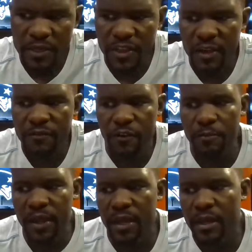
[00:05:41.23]
think for
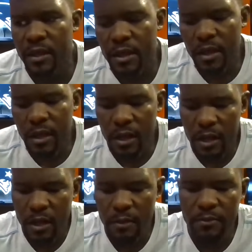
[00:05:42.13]
me,
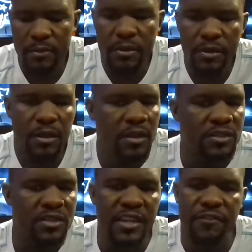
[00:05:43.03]

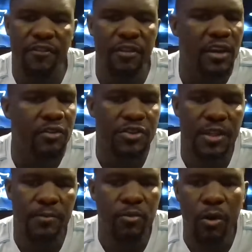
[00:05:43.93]
there's different
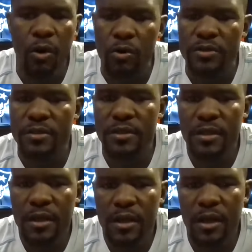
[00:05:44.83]
leadership roles.
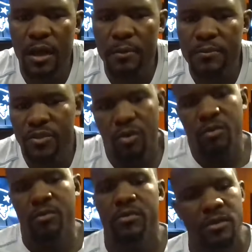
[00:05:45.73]

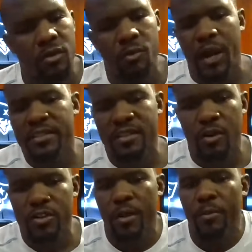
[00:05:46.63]
So, I just
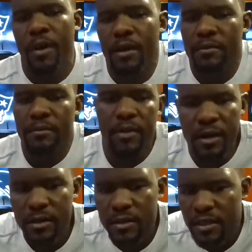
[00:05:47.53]
talked about my
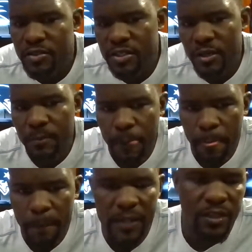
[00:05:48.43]
leadership
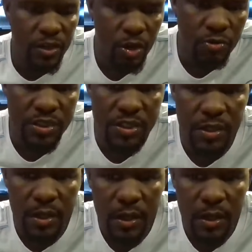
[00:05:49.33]
as a coach,